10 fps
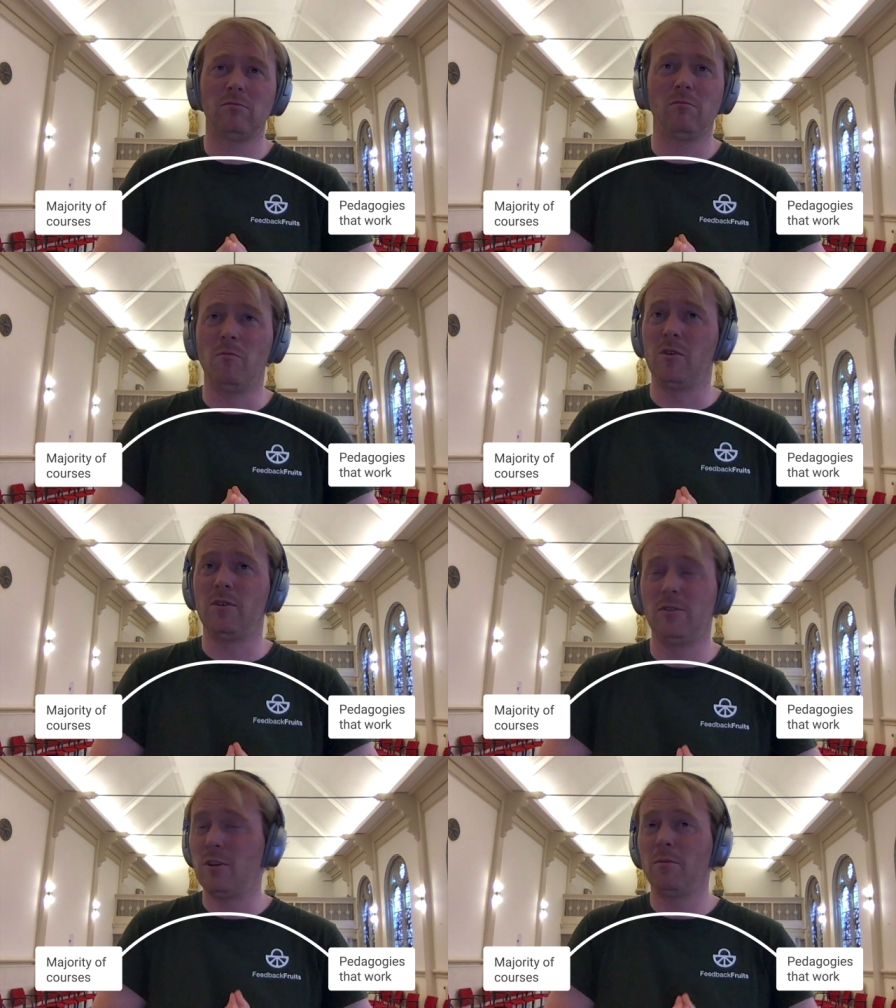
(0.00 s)

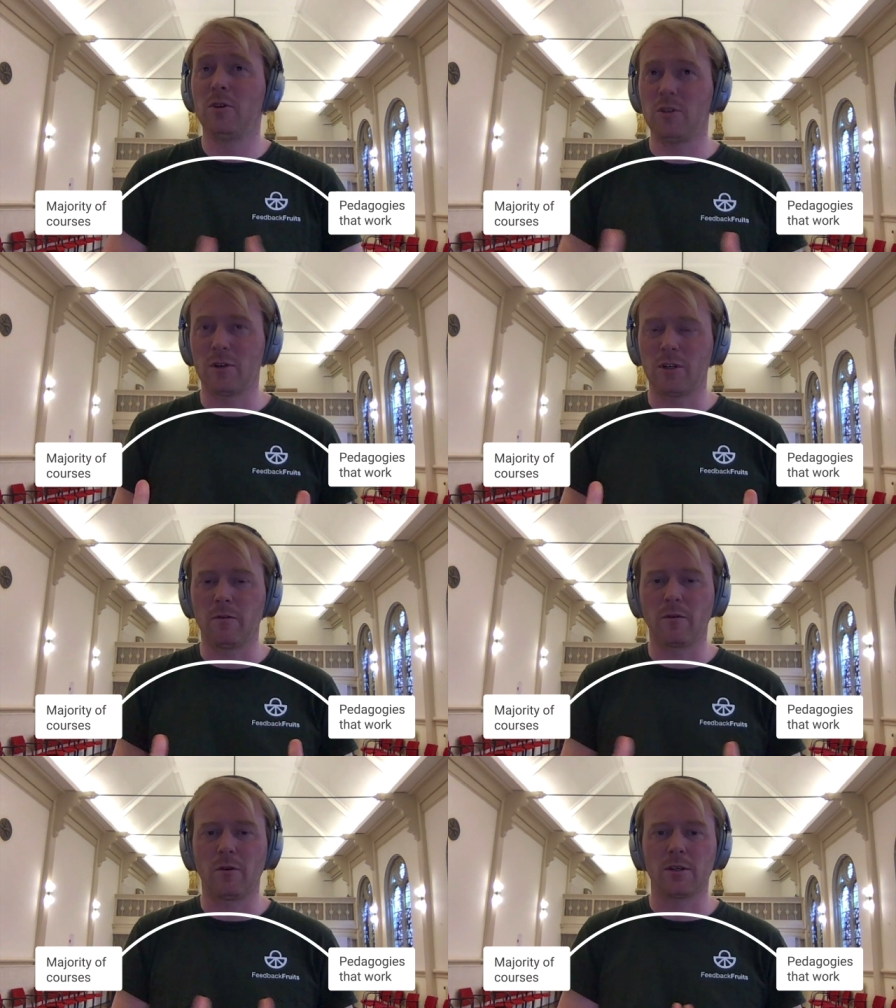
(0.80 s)
the majority
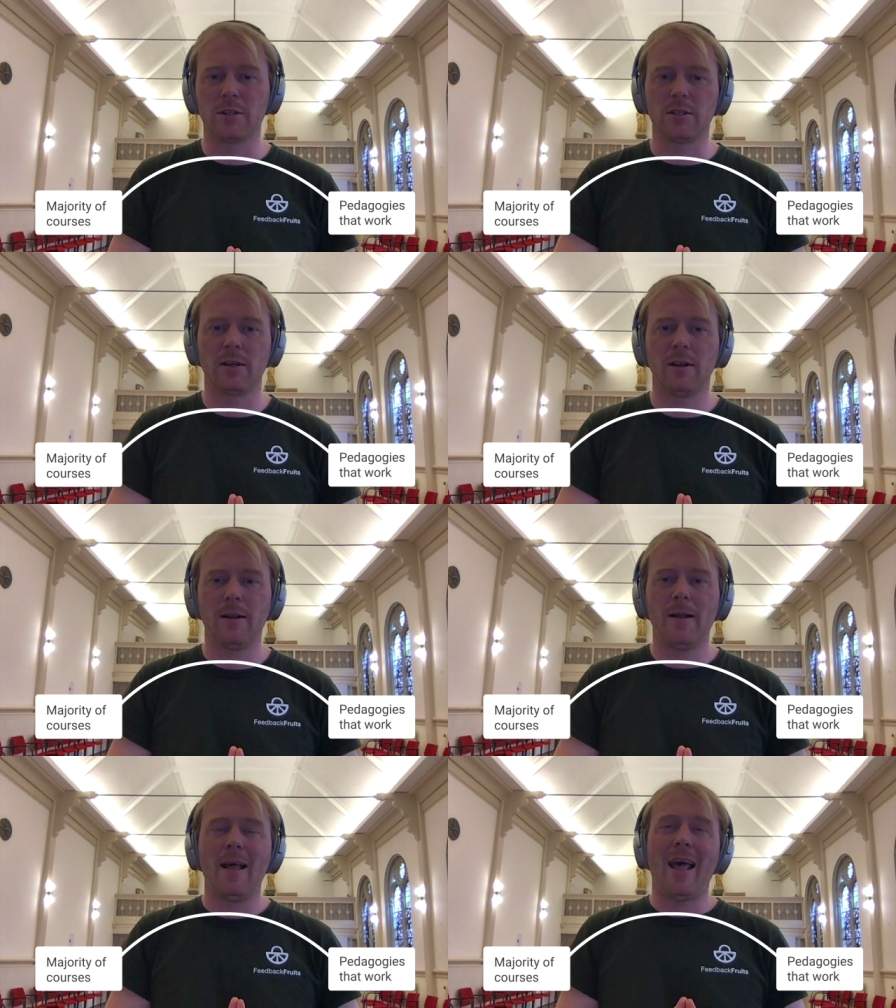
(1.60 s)
of courses.
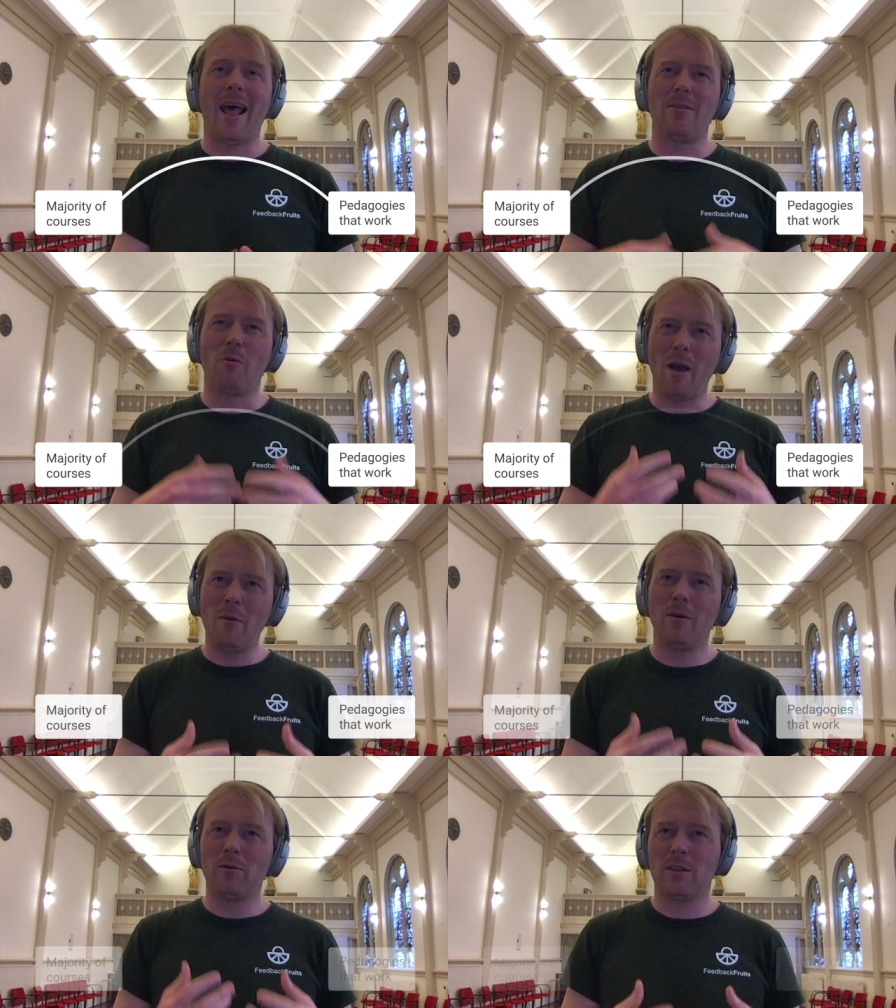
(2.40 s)
And the way
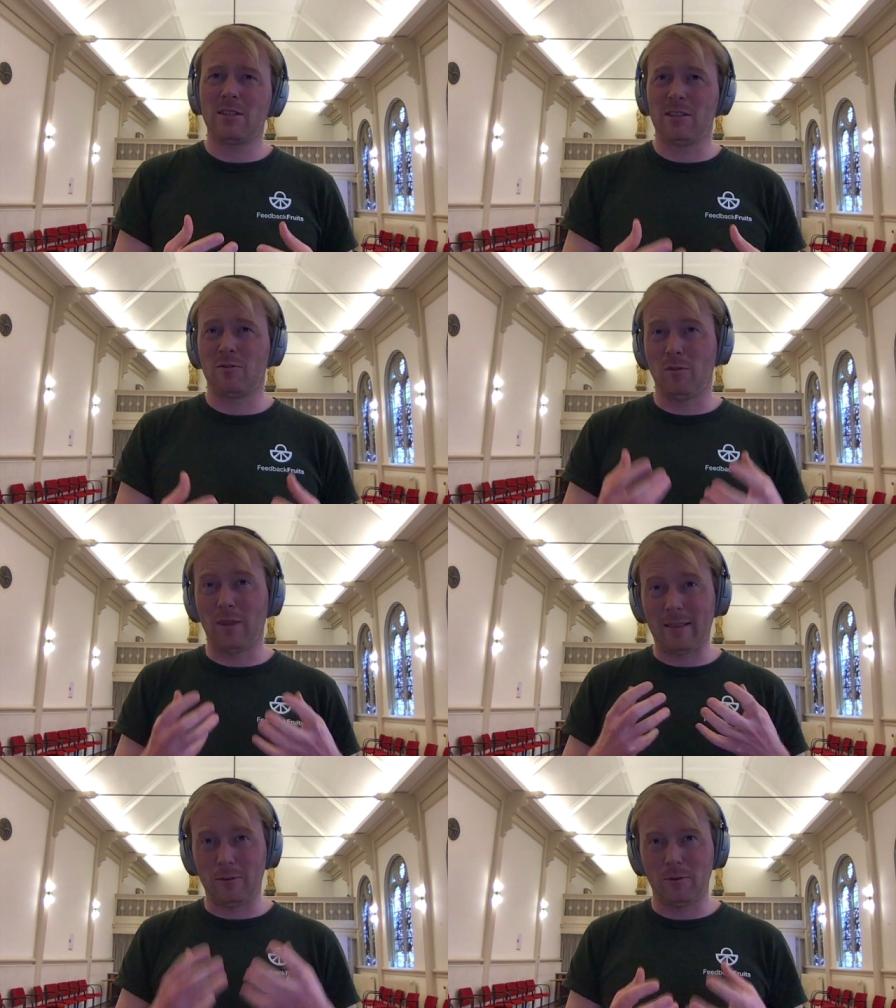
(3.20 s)
we do this is through
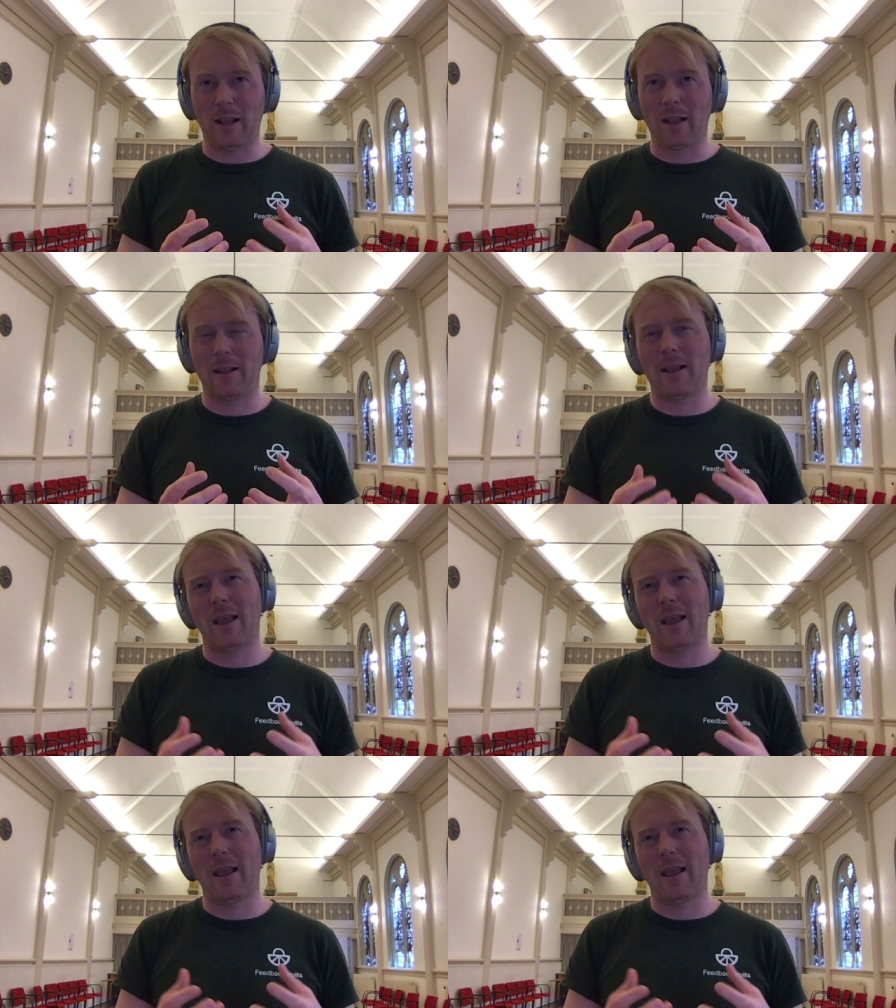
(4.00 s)
that do tank.